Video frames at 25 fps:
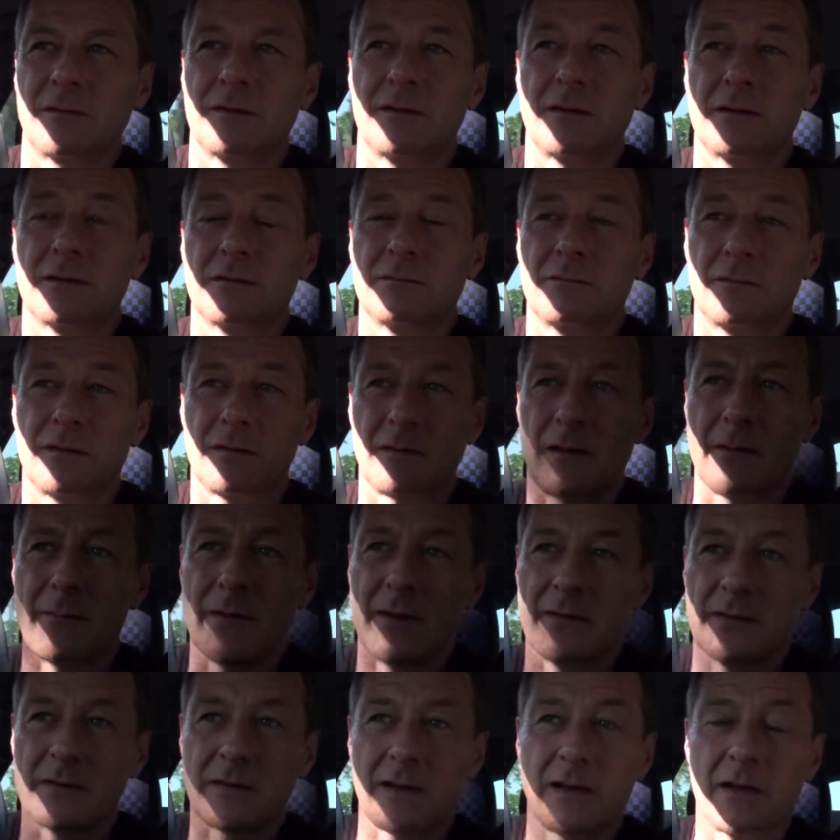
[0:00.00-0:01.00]
And then I
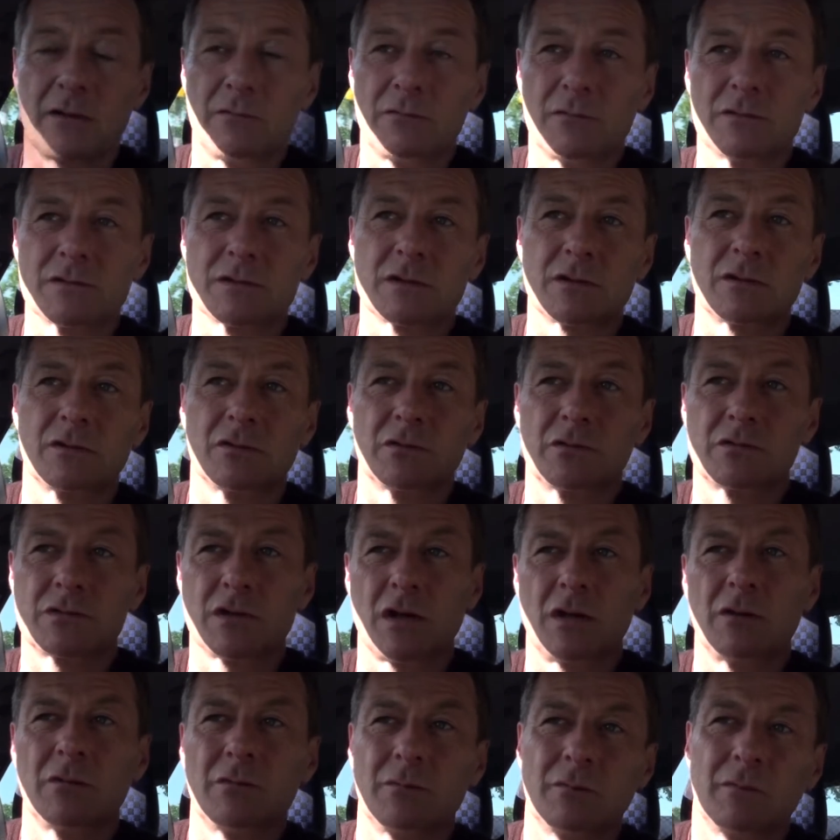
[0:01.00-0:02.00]
met the guy who runs it called
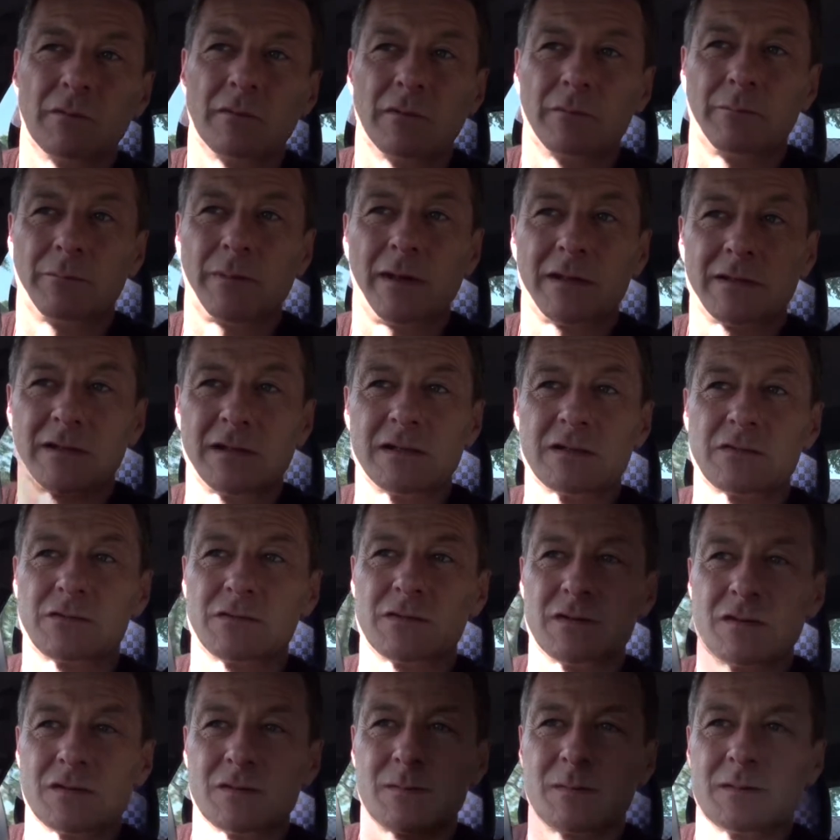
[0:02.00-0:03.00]
Joe. Paddy
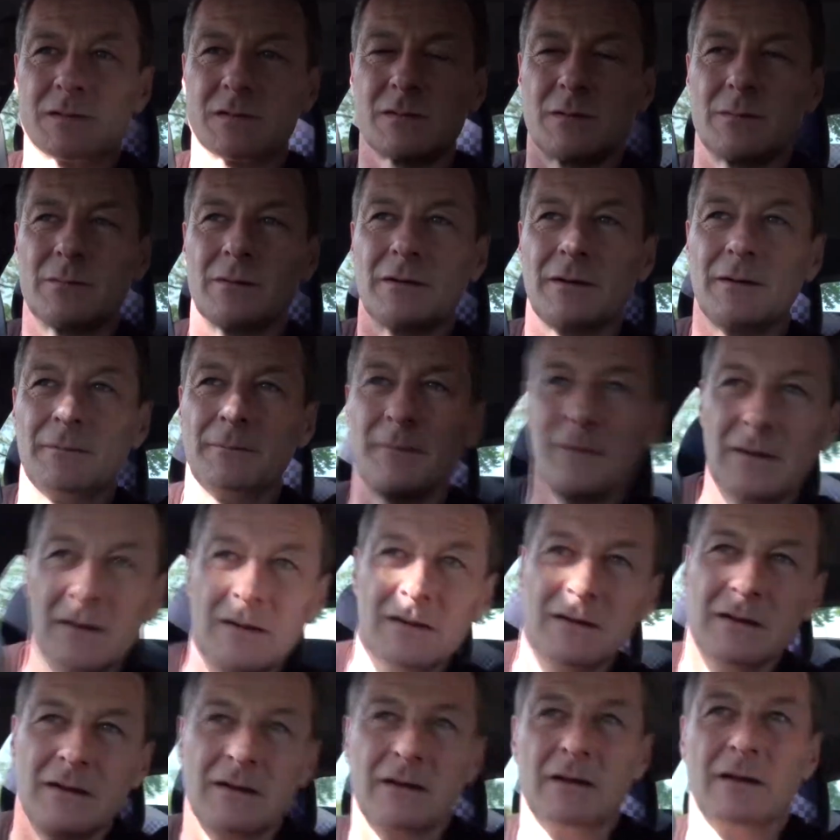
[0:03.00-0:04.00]
introduced me to him,
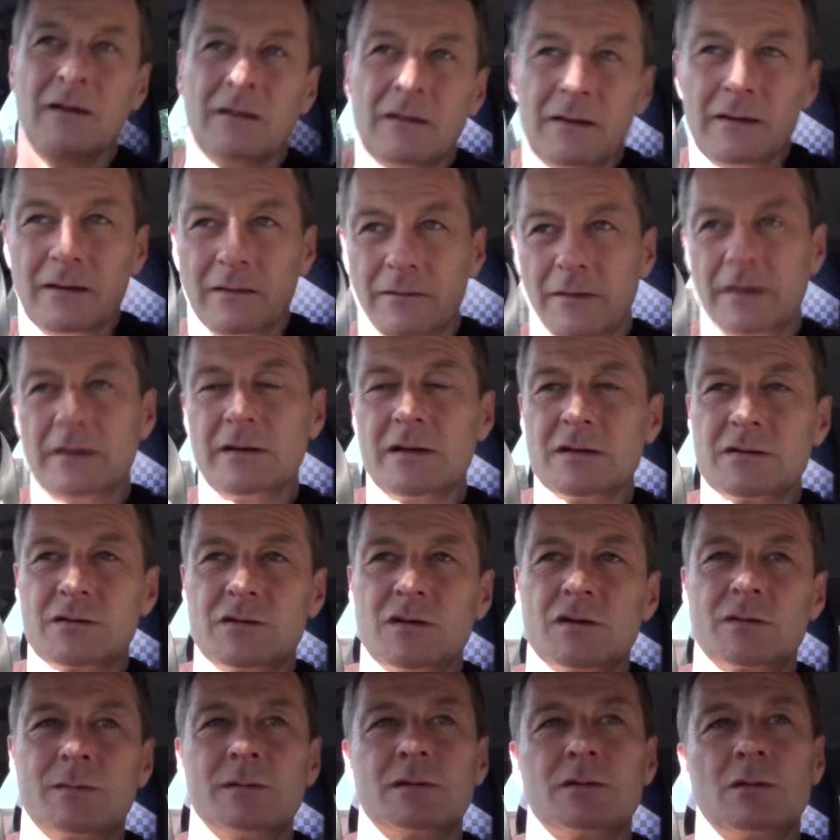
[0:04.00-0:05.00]
right? Then he
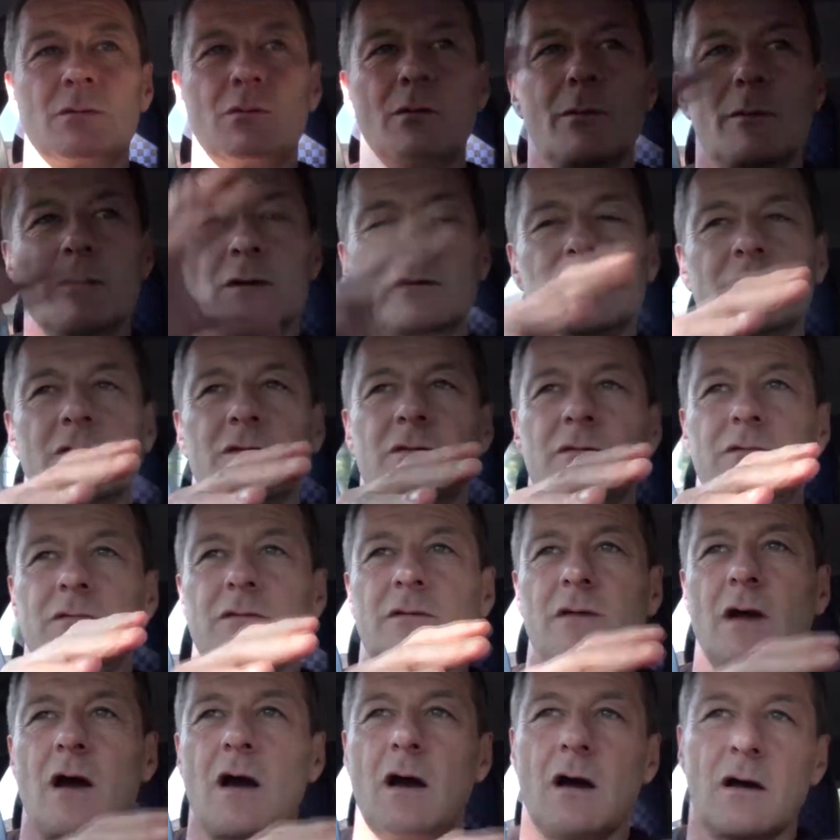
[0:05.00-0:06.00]
introduced me to a woman who does
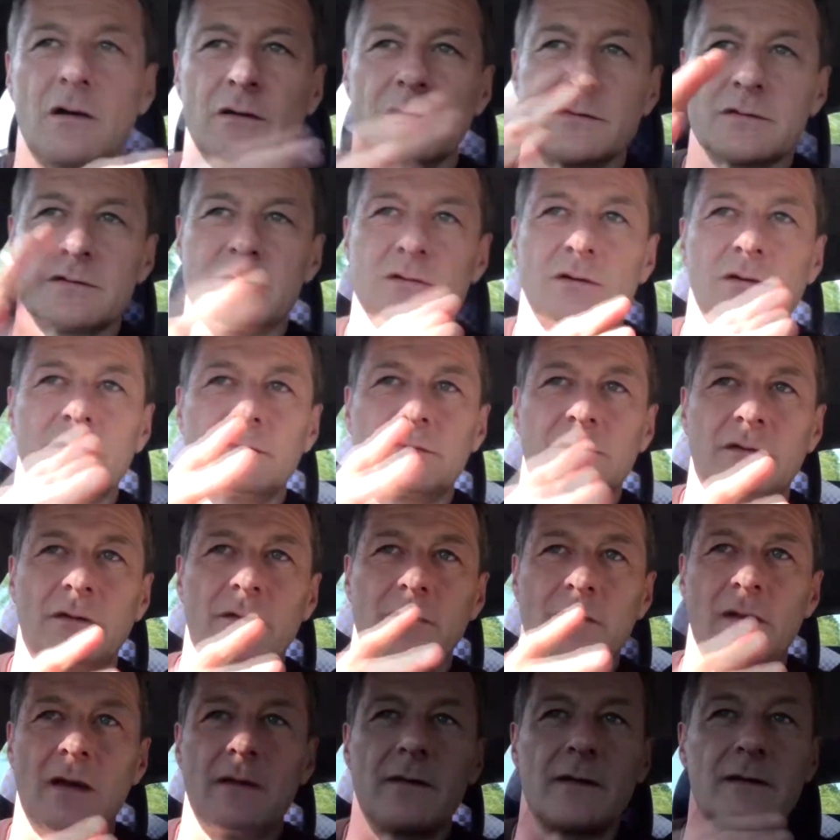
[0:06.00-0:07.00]
art and stuff.
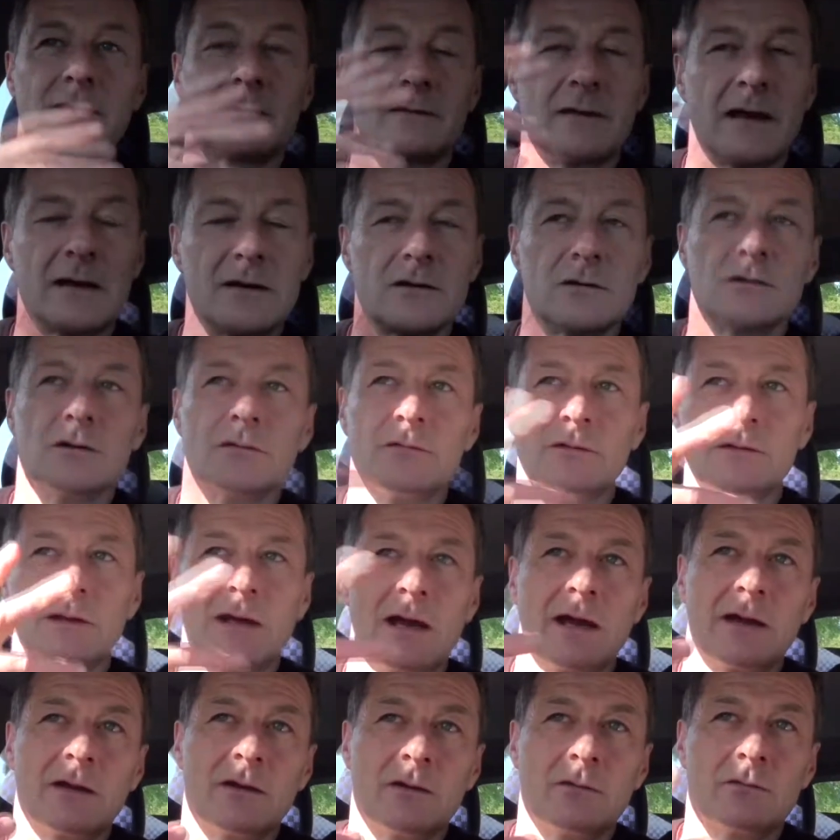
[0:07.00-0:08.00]
So, and then, then another
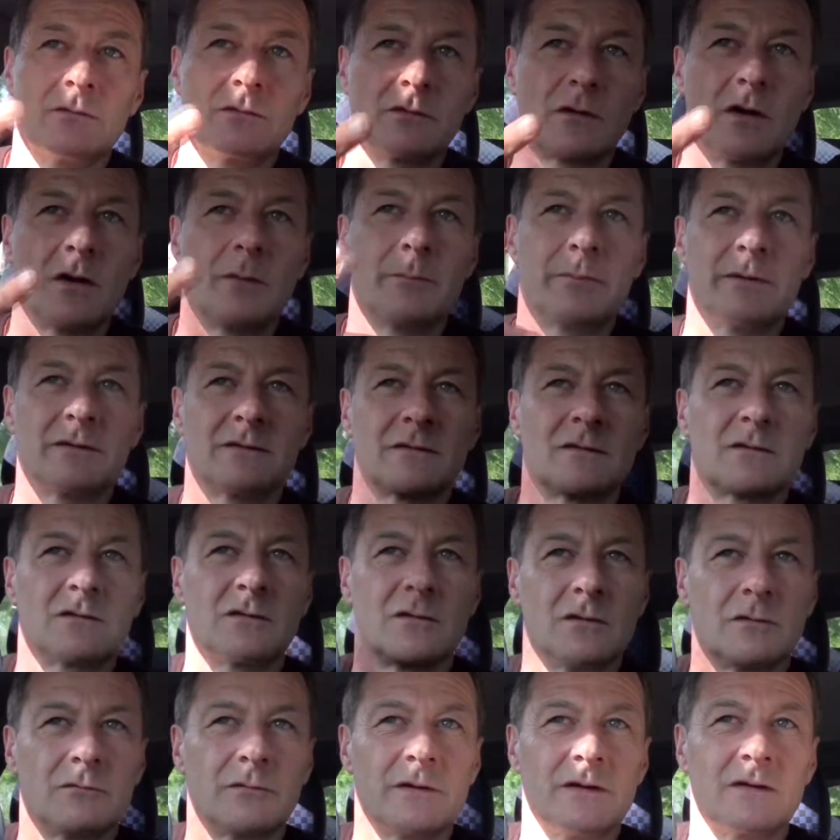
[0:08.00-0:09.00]
guy who's got a business
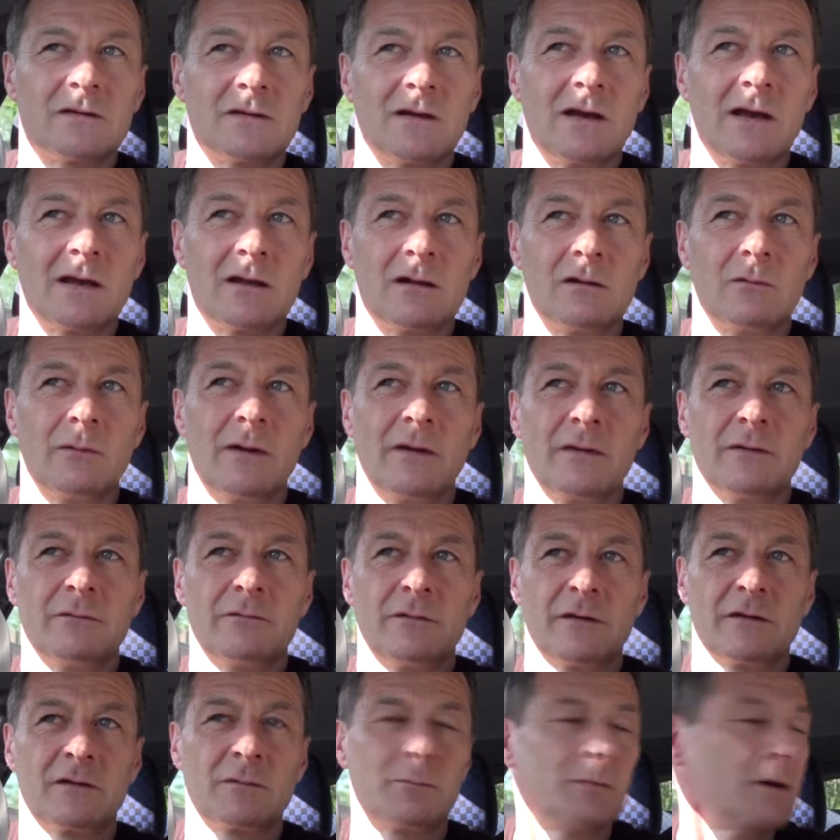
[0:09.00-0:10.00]
called Recycle where they
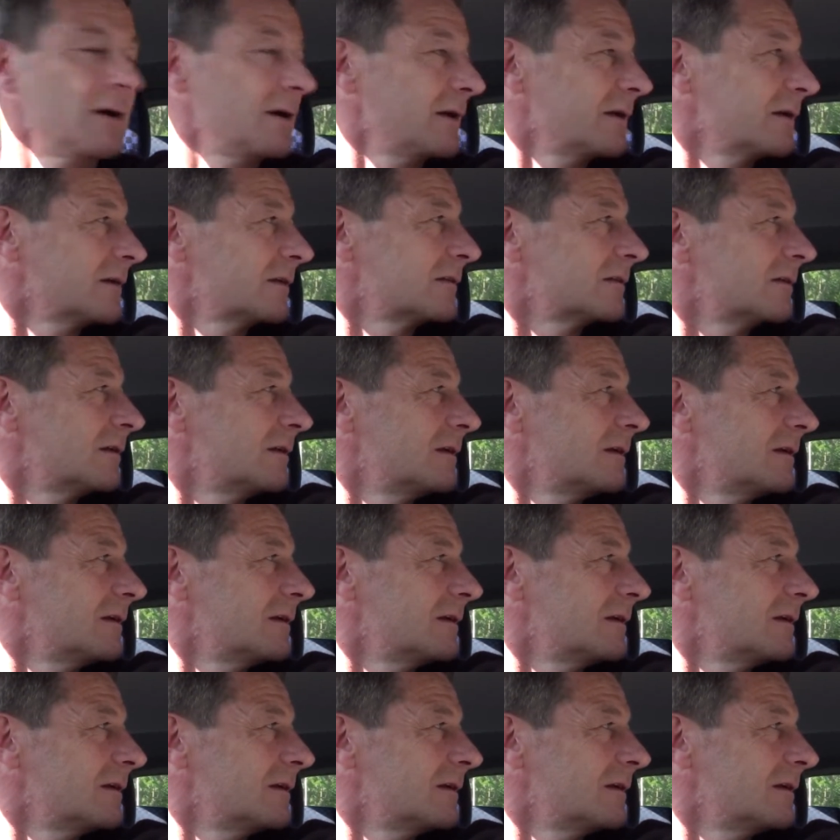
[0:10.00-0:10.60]
fix bikes.